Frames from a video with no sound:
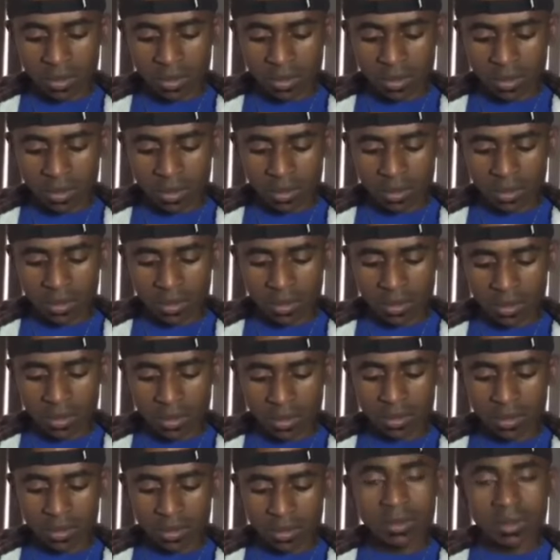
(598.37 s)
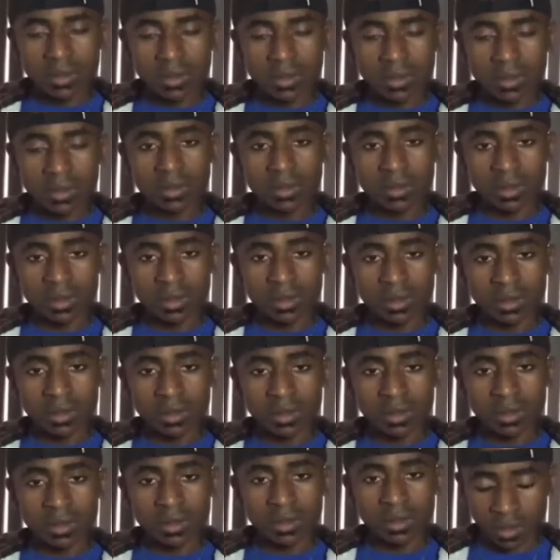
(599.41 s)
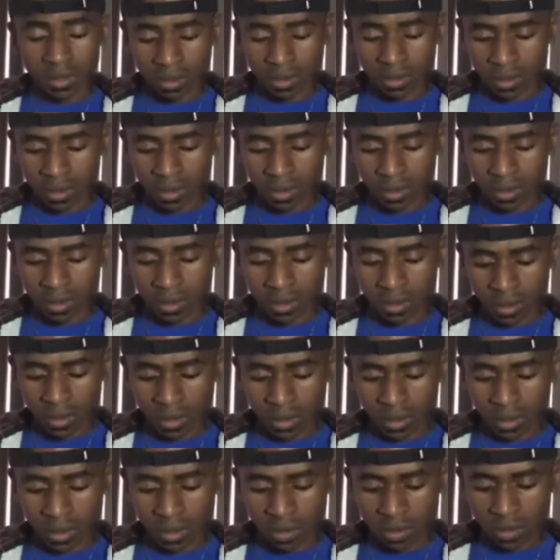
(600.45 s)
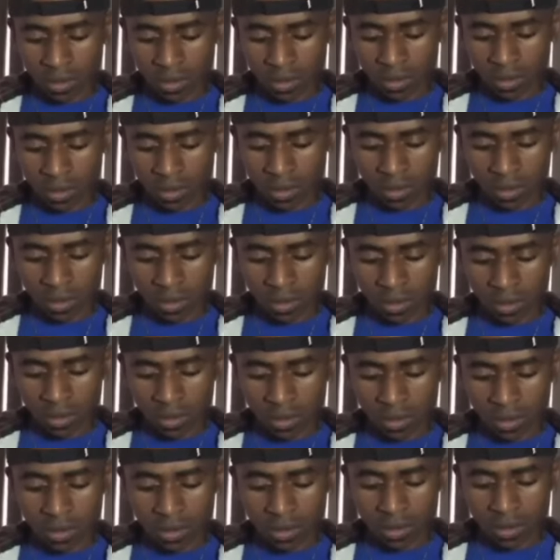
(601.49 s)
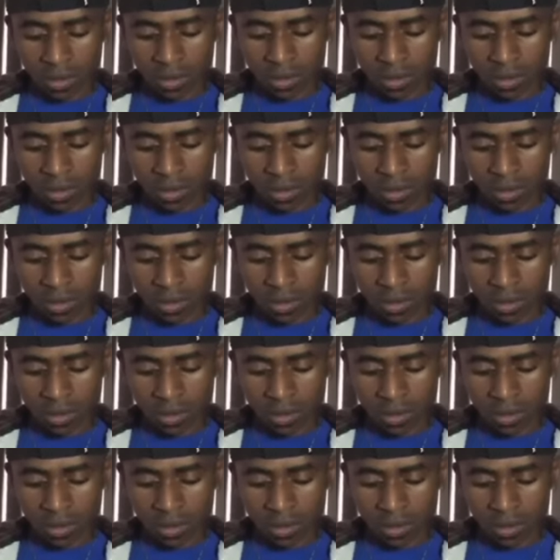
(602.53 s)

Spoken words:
(silent)